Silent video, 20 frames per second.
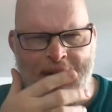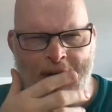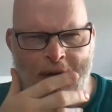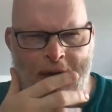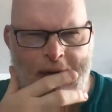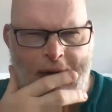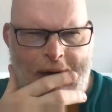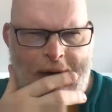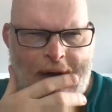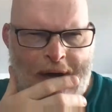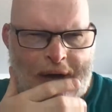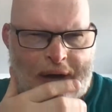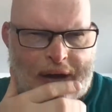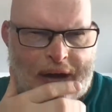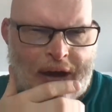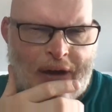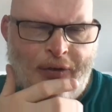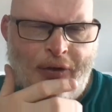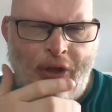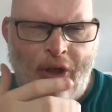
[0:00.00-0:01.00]
So
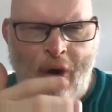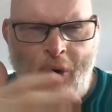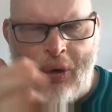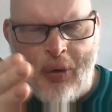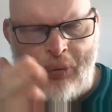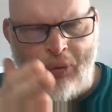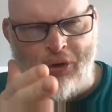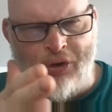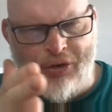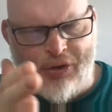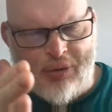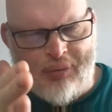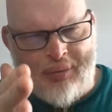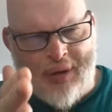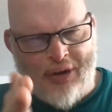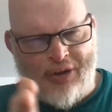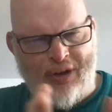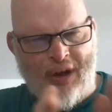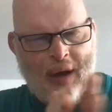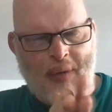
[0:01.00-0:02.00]
even though it was,
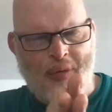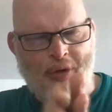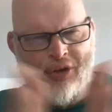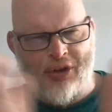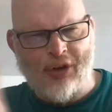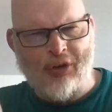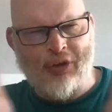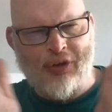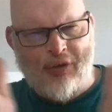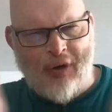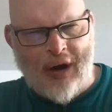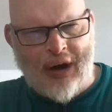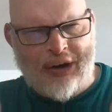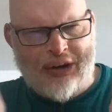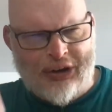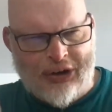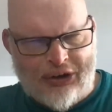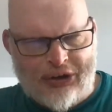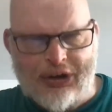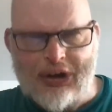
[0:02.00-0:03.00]
my time was still
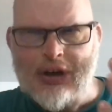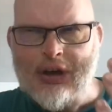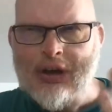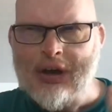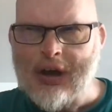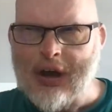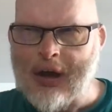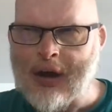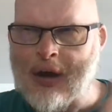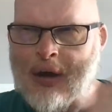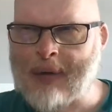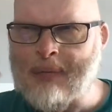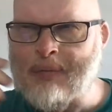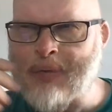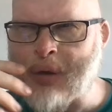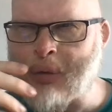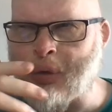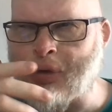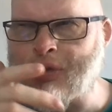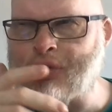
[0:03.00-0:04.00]
divided,
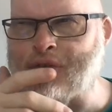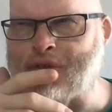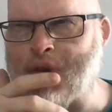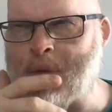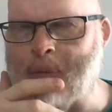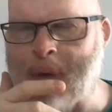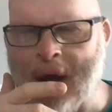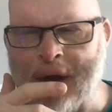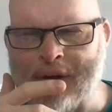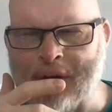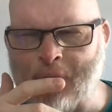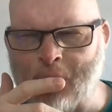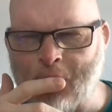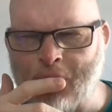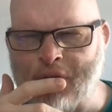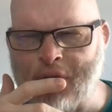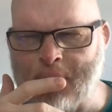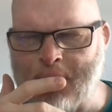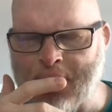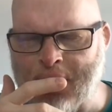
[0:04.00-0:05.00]
it wasn't too bad. And
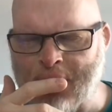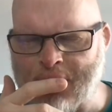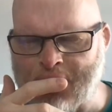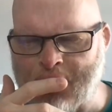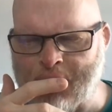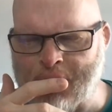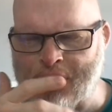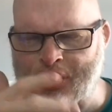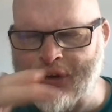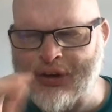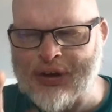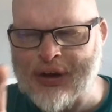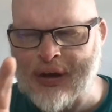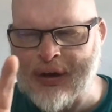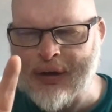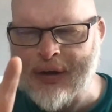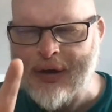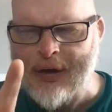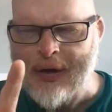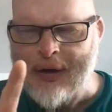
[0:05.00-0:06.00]
also because I was
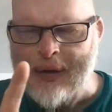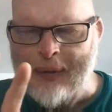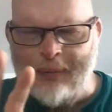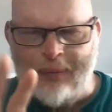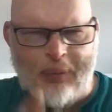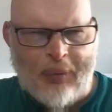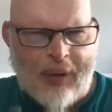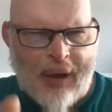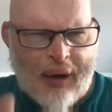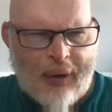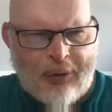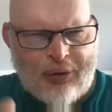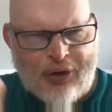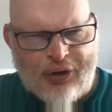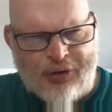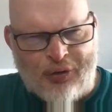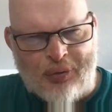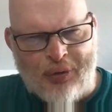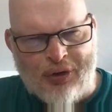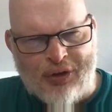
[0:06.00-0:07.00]
studying
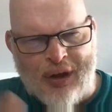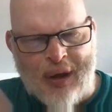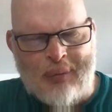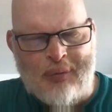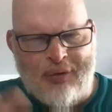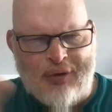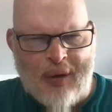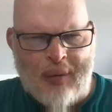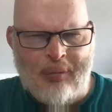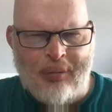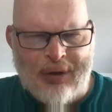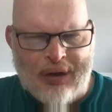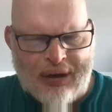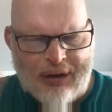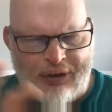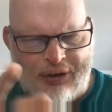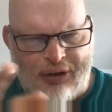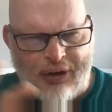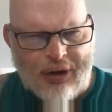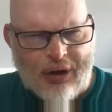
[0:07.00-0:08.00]
languages from the same
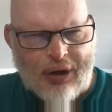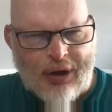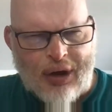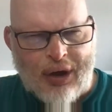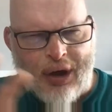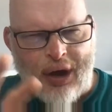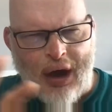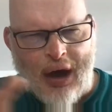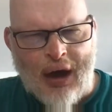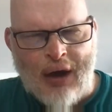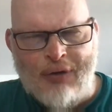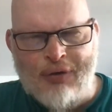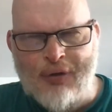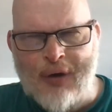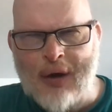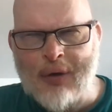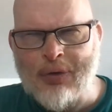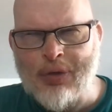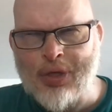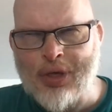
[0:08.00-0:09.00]
families, I
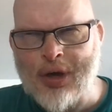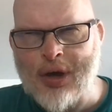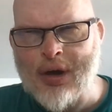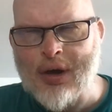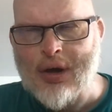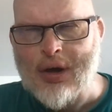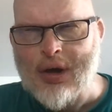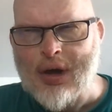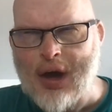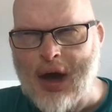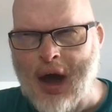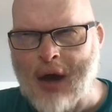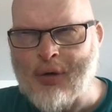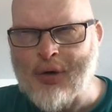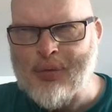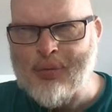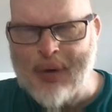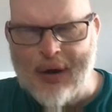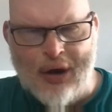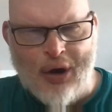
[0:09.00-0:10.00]
found that I
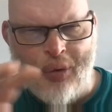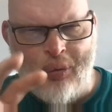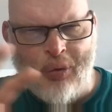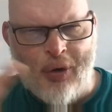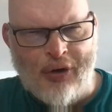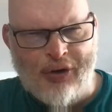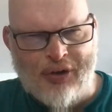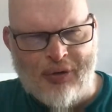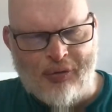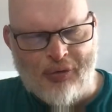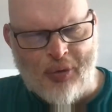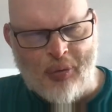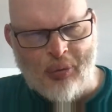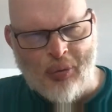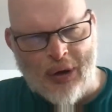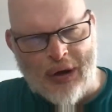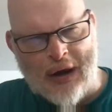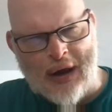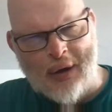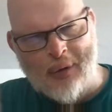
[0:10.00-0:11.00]
would pick up words in from
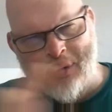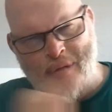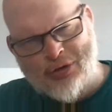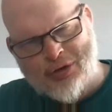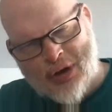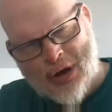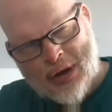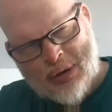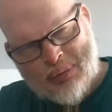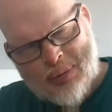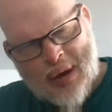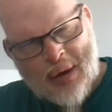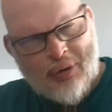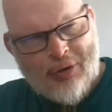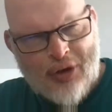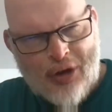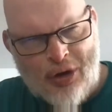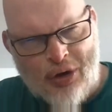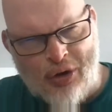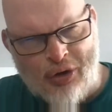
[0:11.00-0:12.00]
one language and be able
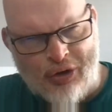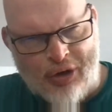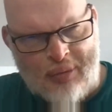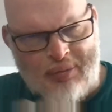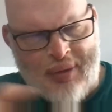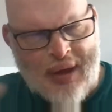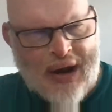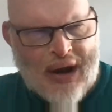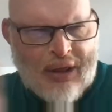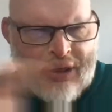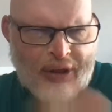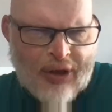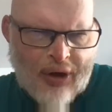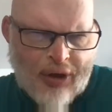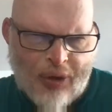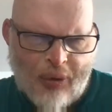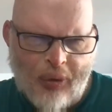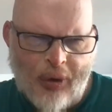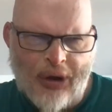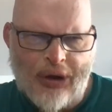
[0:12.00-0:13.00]
to use them then in the
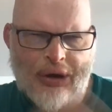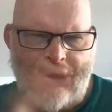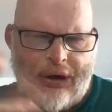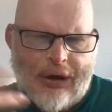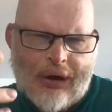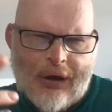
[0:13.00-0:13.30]
other one.